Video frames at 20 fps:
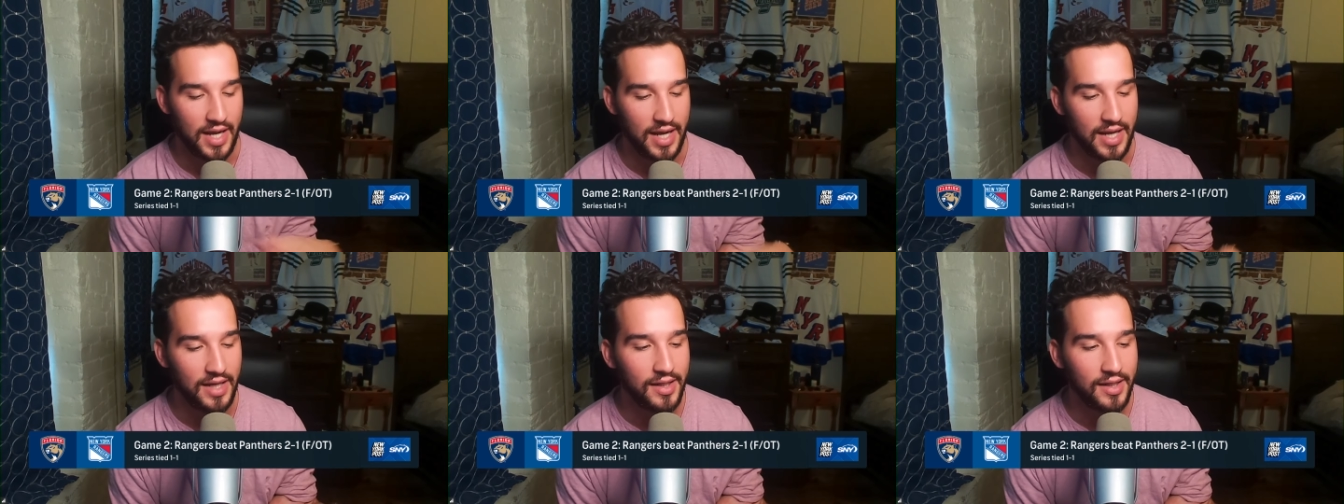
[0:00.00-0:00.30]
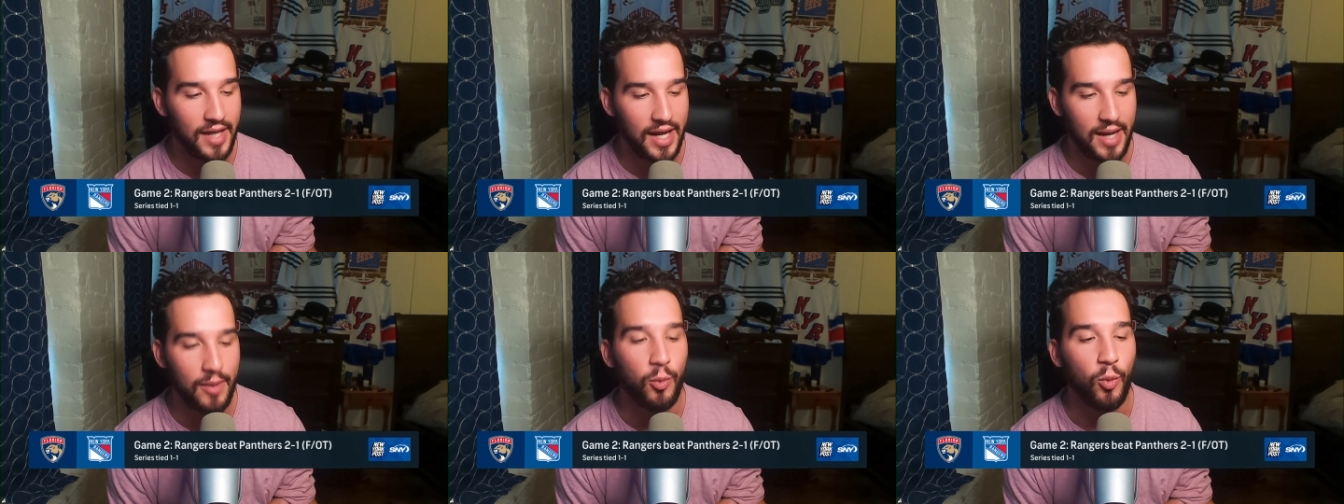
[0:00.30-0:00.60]

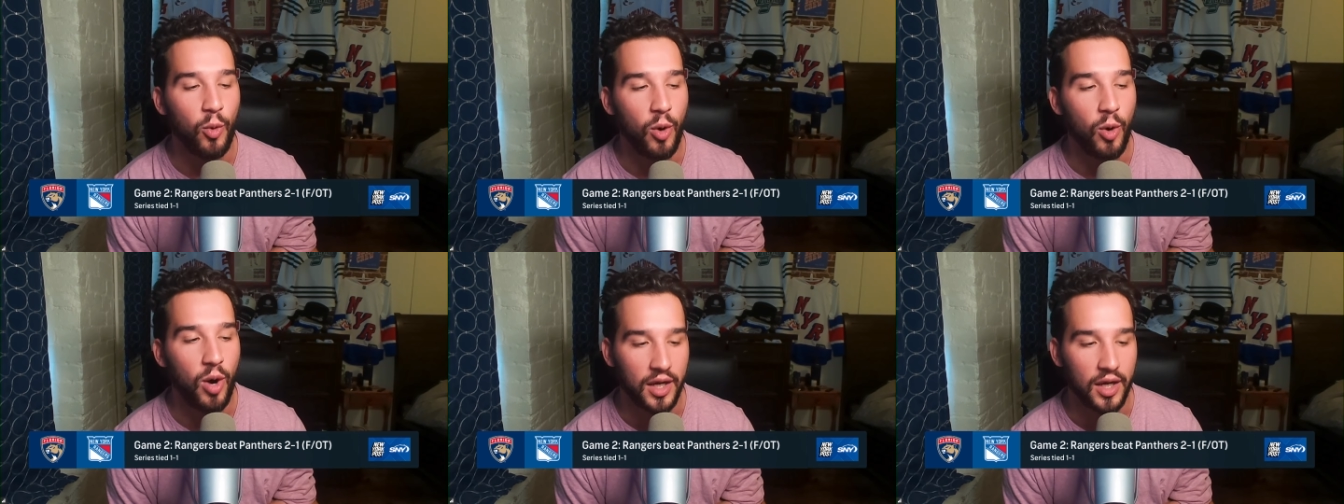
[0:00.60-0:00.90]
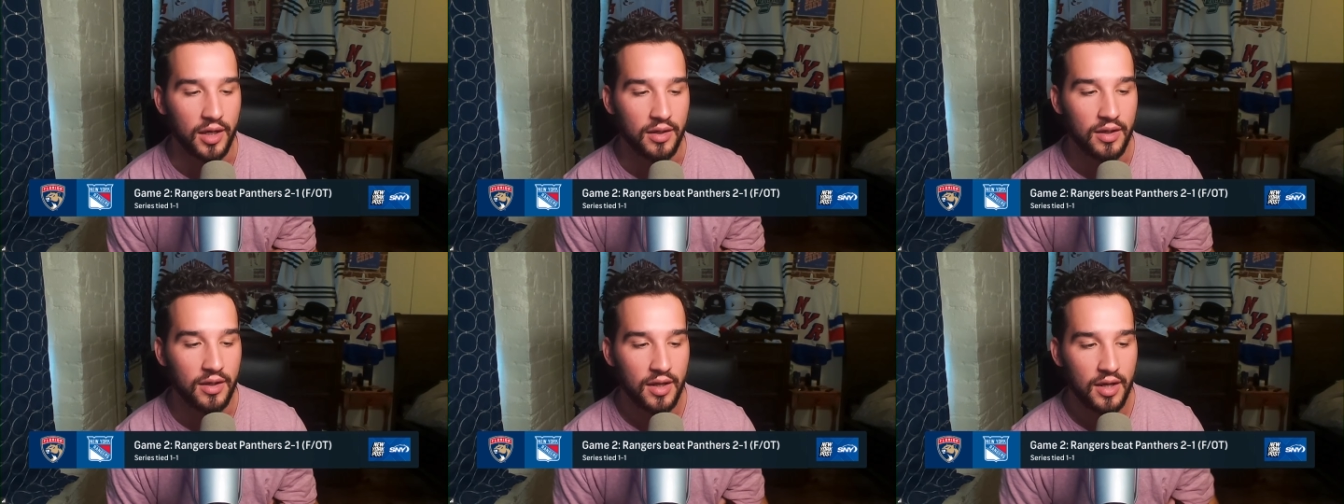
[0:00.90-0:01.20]
in game
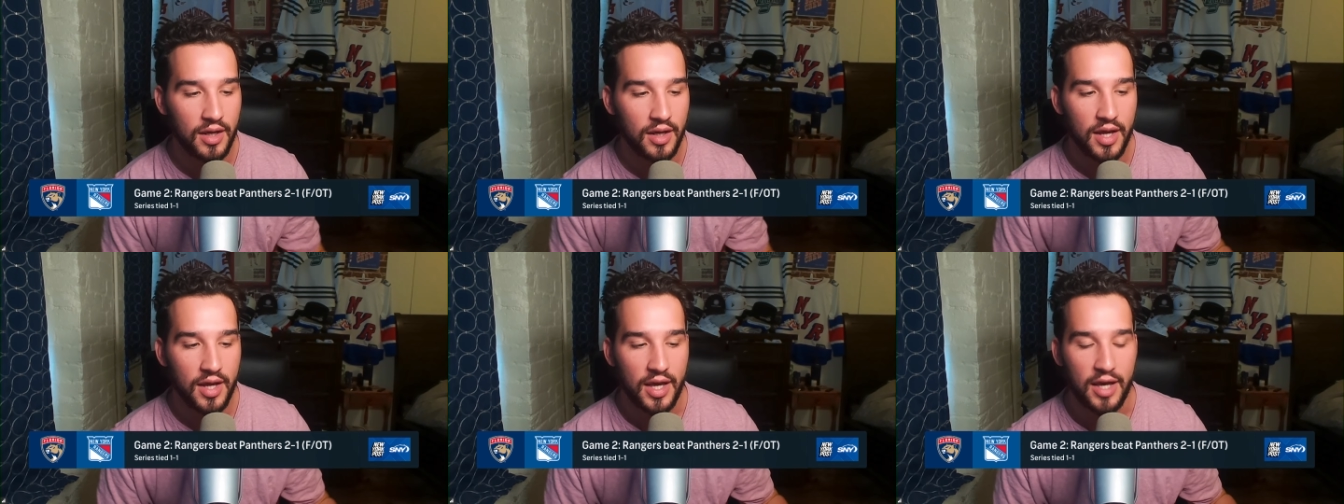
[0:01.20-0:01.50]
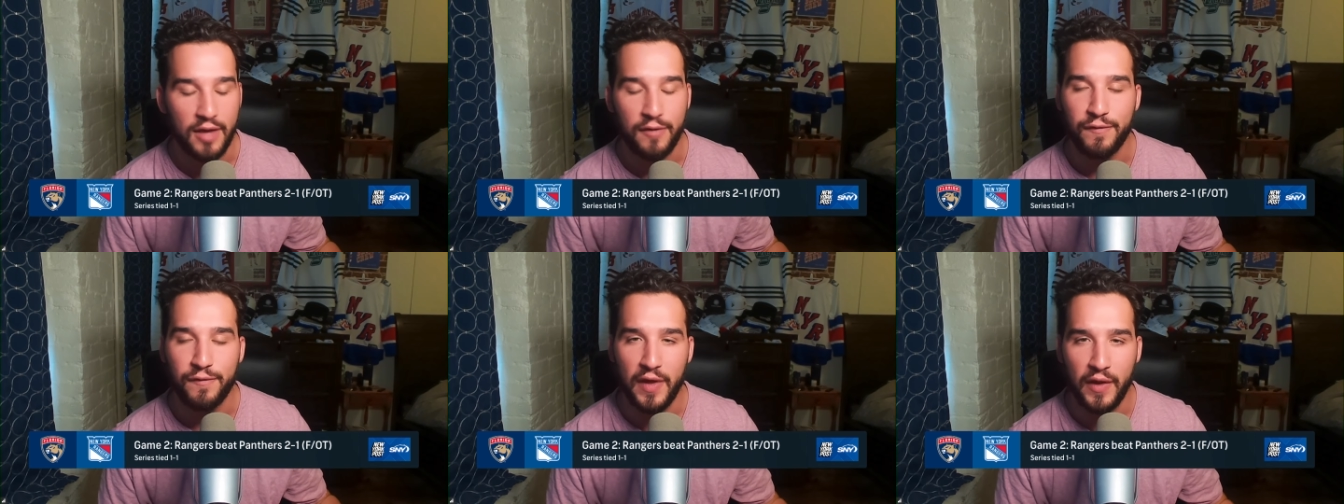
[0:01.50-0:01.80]
one,
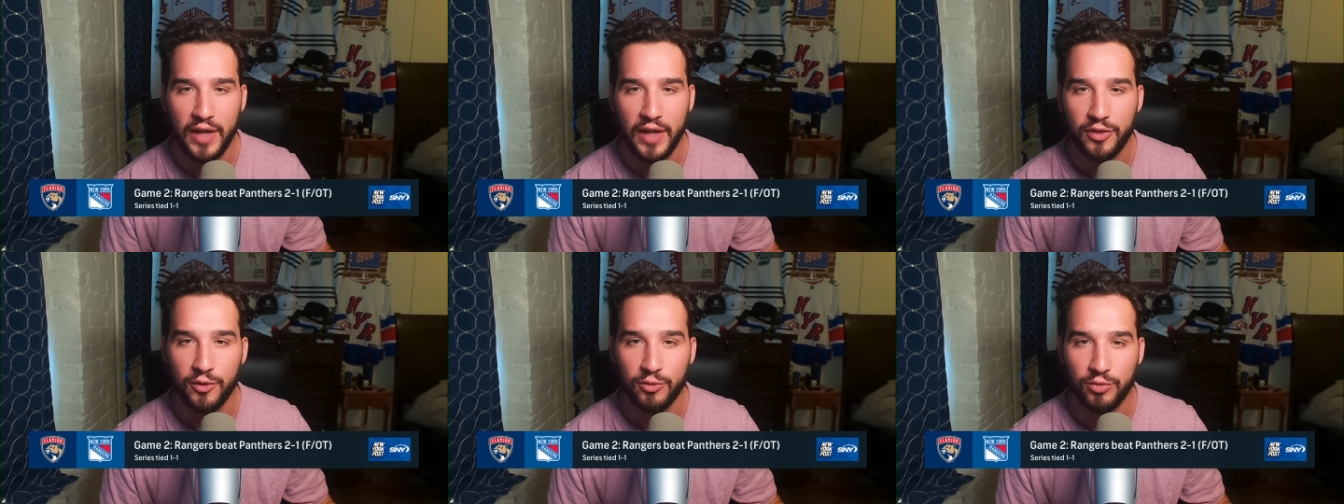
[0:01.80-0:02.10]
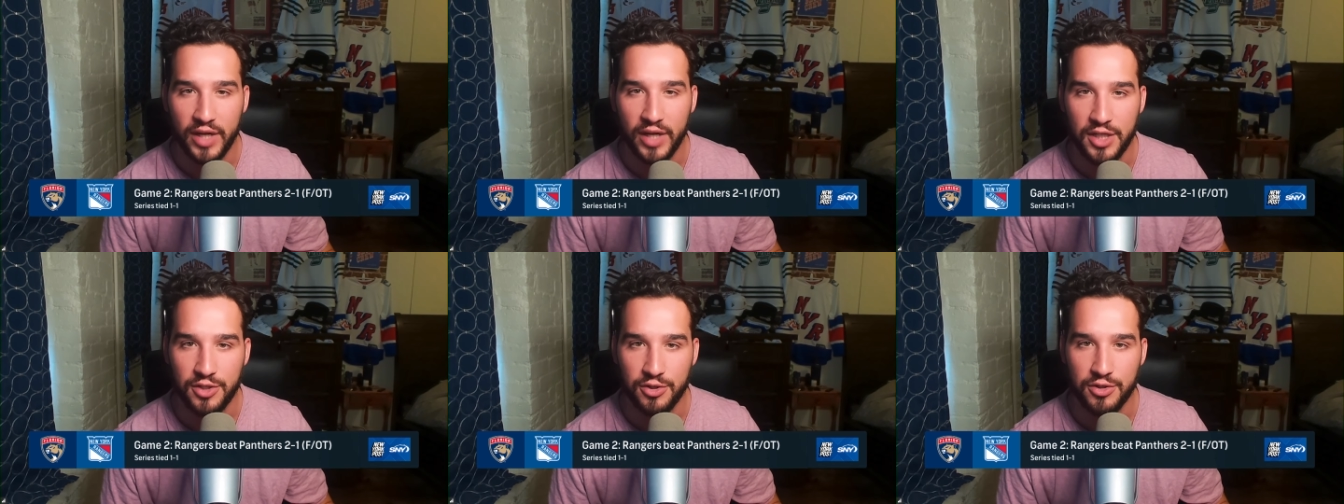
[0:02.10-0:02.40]
it felt like the
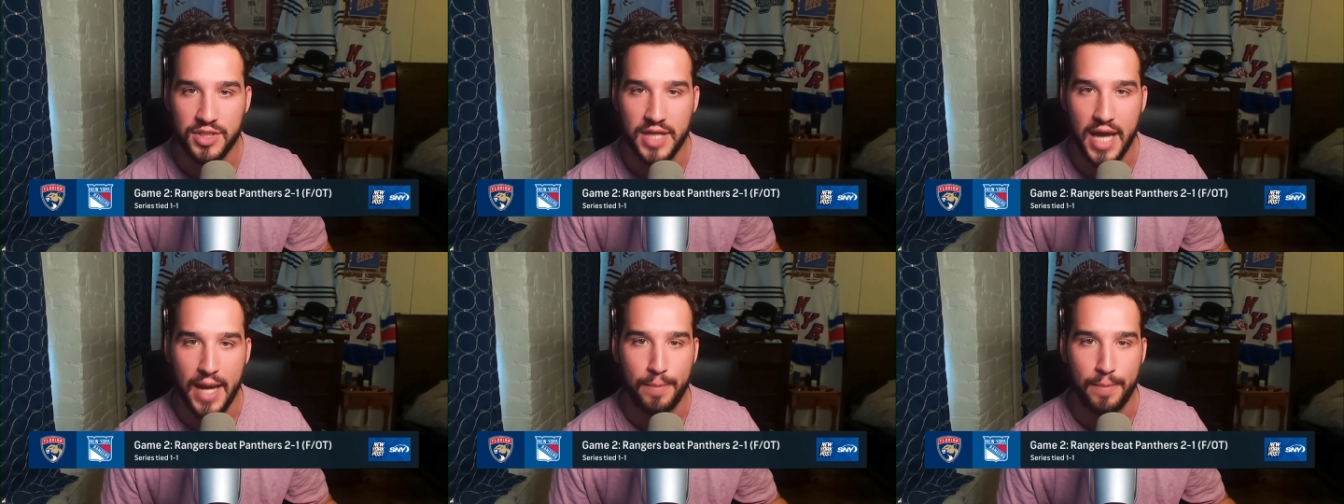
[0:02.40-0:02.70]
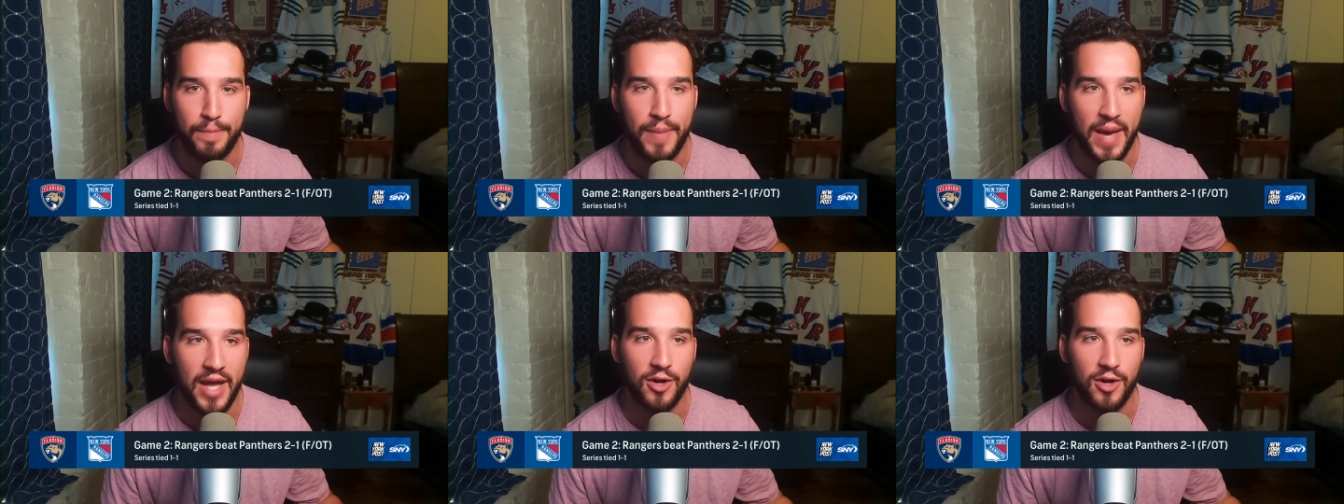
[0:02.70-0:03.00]
Rangers
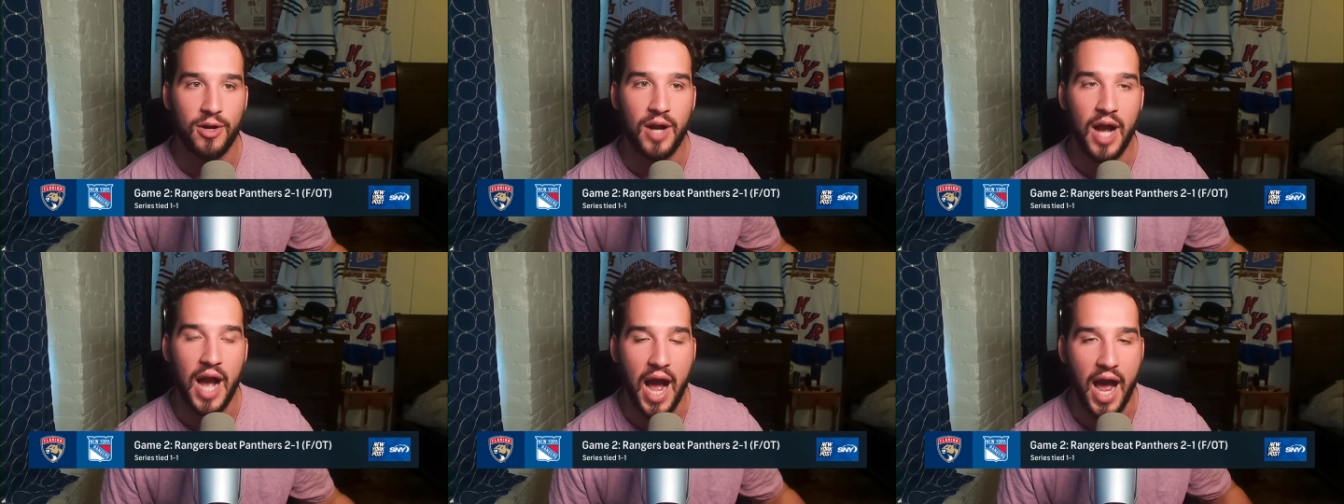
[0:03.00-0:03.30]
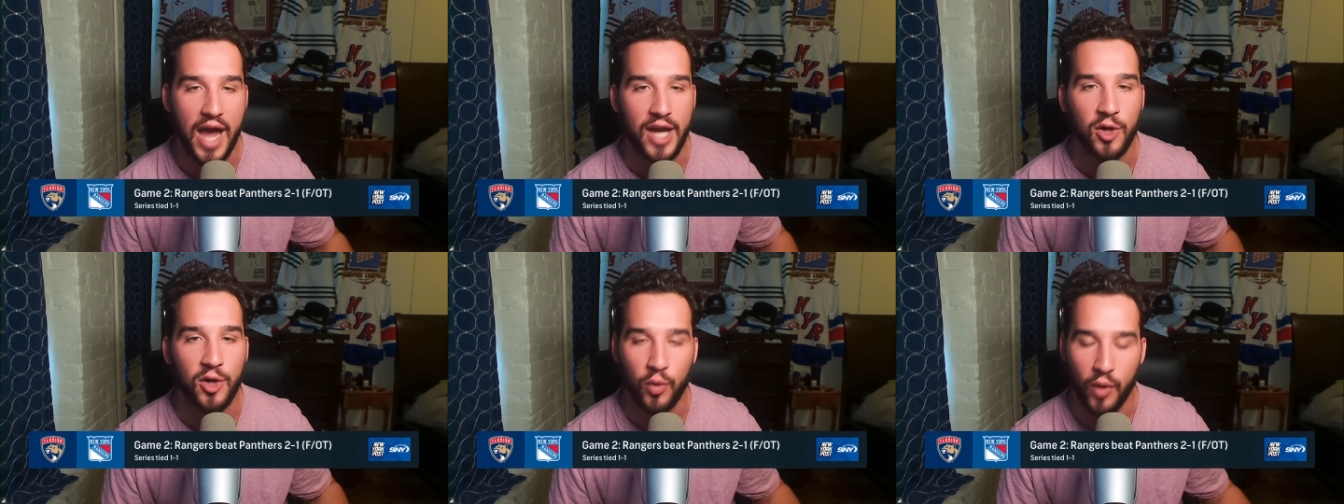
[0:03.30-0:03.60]
had better
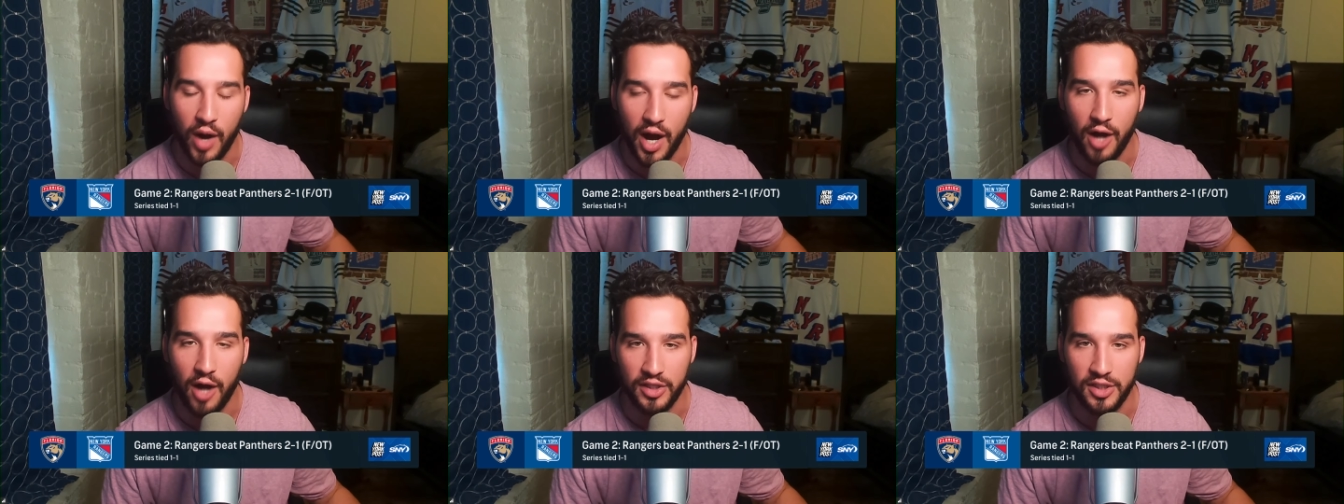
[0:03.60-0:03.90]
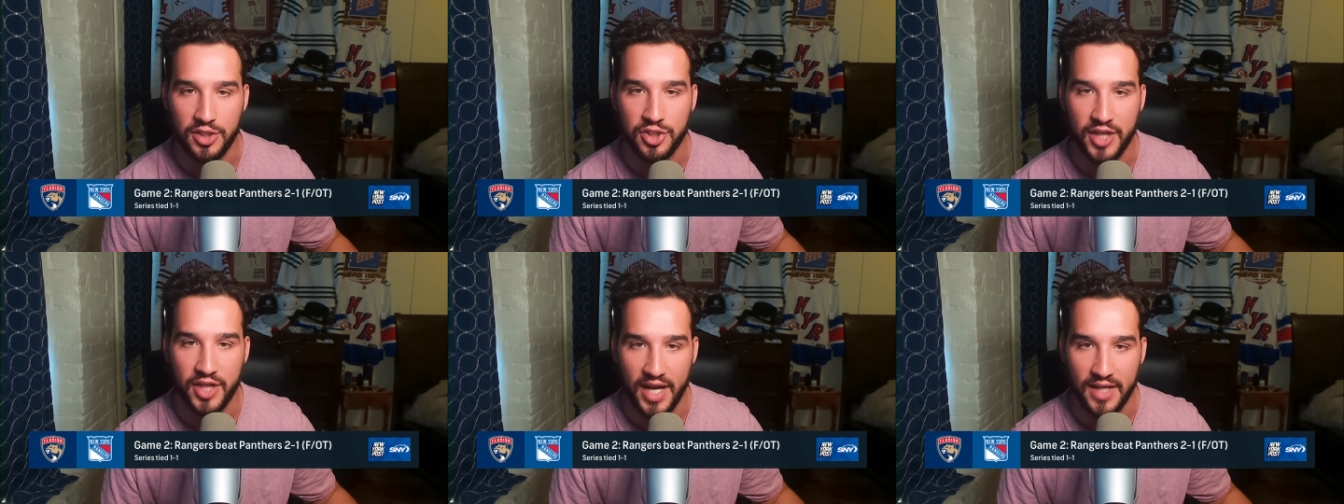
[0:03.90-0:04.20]
high
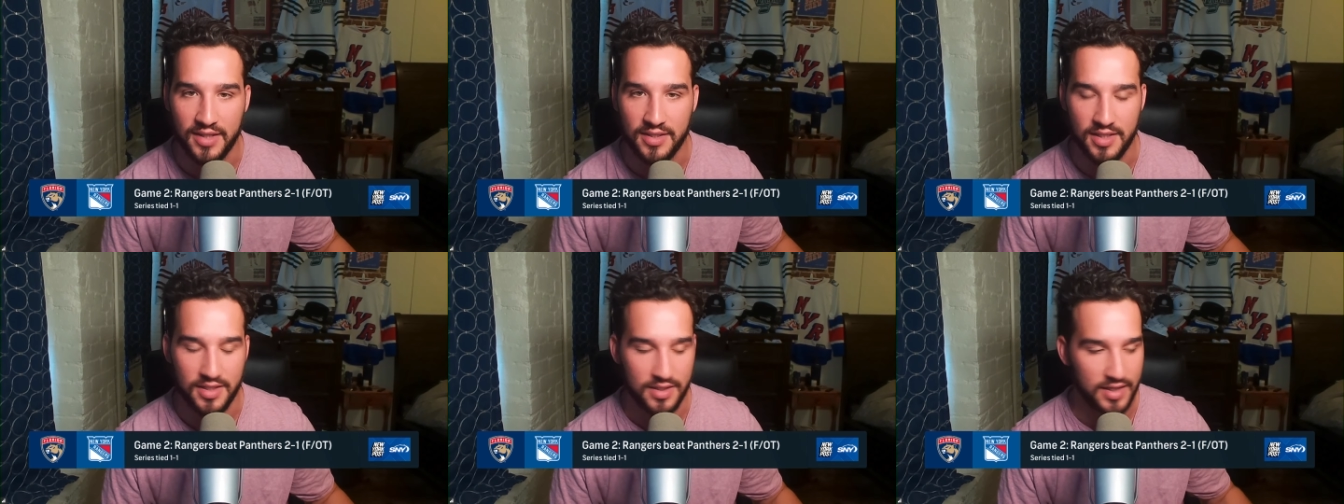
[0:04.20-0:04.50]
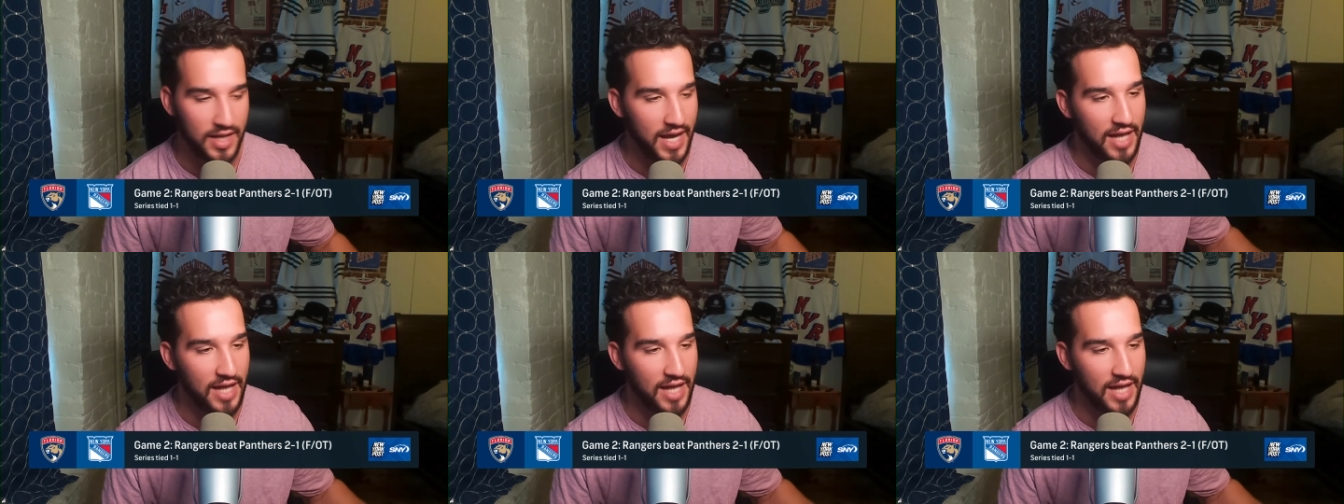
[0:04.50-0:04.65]
quality chances.